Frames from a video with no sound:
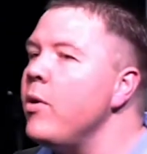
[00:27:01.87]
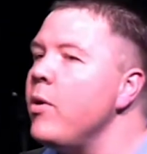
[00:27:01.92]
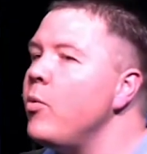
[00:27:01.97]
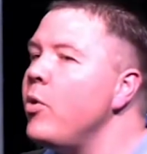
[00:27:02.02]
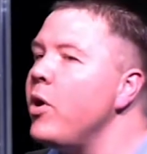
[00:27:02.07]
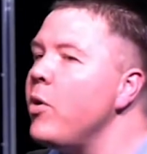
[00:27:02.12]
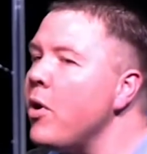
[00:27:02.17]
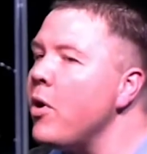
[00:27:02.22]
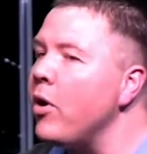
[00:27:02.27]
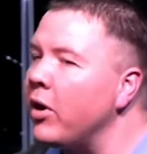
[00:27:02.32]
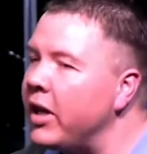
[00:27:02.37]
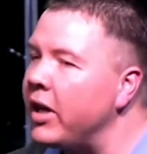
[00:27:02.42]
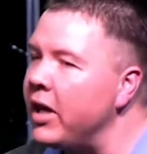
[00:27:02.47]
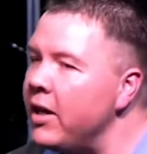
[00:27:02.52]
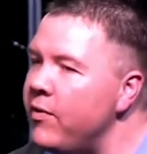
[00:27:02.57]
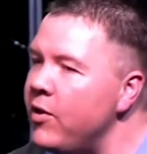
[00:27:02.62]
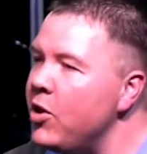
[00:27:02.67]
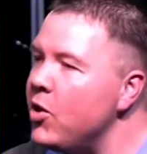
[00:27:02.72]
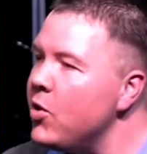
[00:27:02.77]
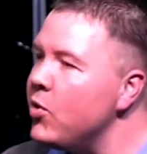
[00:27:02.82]
We
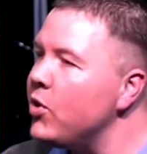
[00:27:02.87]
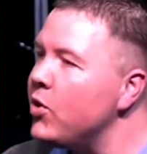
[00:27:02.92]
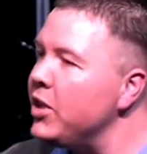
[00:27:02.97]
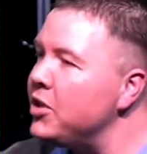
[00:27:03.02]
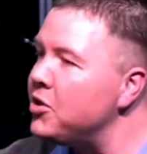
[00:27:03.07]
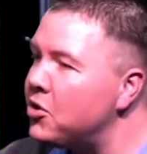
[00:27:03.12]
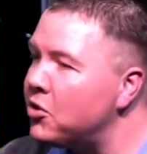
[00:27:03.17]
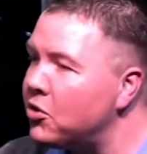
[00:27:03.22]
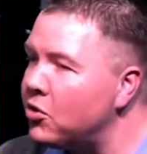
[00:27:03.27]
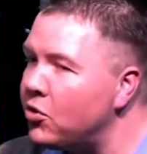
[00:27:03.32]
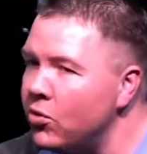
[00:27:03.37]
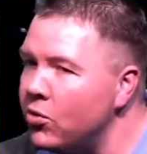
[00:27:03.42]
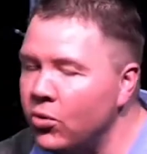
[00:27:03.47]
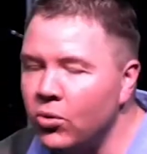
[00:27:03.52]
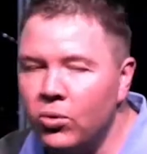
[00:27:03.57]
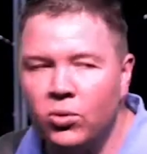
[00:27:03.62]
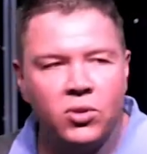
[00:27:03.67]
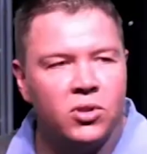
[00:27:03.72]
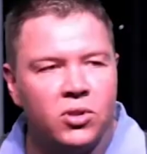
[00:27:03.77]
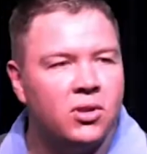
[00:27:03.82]
are giving you these
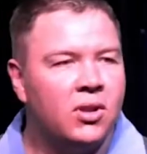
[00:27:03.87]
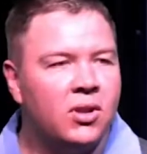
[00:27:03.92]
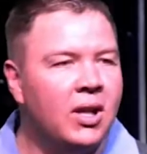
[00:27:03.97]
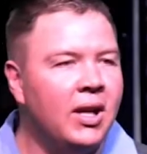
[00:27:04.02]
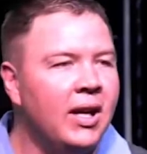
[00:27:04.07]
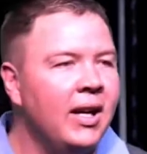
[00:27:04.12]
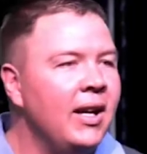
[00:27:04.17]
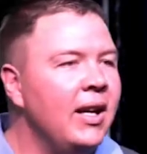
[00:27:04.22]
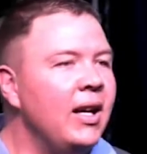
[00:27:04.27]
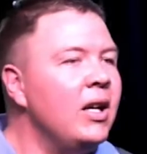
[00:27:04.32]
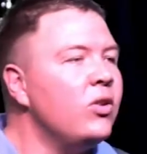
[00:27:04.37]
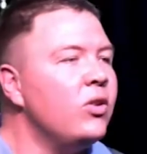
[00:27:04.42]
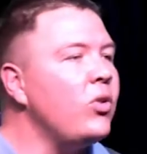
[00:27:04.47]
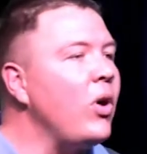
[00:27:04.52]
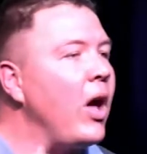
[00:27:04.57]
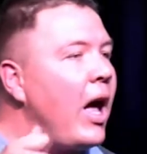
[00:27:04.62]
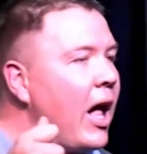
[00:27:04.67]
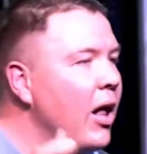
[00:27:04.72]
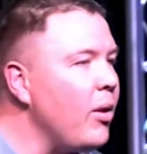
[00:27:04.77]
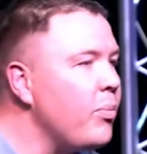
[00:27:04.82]
tools
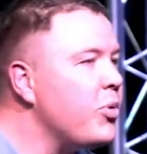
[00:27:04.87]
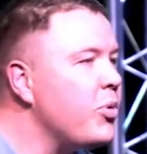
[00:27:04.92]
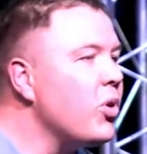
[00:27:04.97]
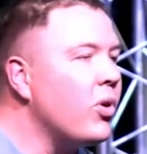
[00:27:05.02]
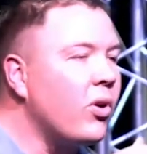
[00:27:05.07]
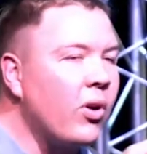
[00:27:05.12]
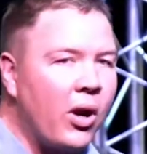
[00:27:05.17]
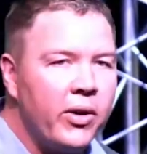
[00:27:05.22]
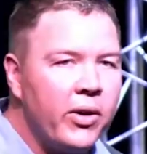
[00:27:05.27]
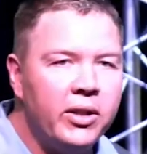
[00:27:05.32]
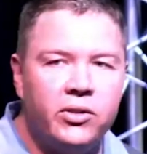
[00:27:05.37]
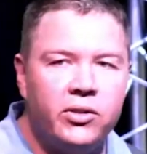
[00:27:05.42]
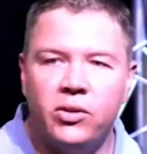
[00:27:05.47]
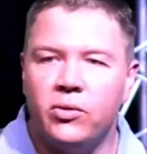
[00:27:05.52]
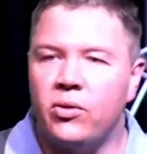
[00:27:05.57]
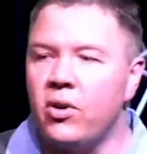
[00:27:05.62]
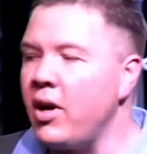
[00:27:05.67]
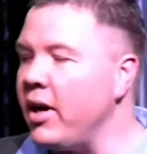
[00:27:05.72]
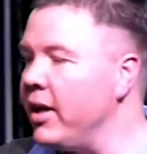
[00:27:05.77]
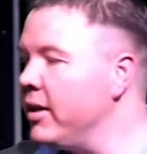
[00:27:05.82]
to help you grow
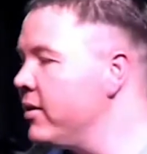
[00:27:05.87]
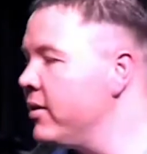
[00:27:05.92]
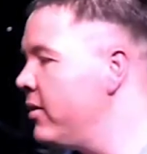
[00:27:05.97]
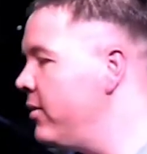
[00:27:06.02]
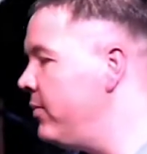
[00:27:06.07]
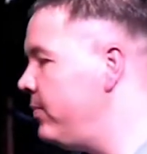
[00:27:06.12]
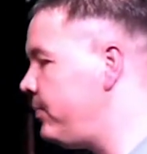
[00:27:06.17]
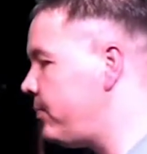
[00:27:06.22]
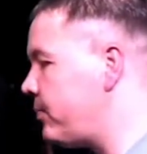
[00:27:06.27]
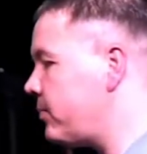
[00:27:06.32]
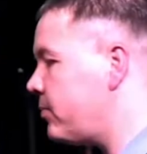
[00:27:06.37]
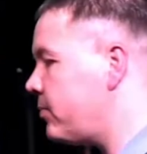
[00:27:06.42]
into Christ.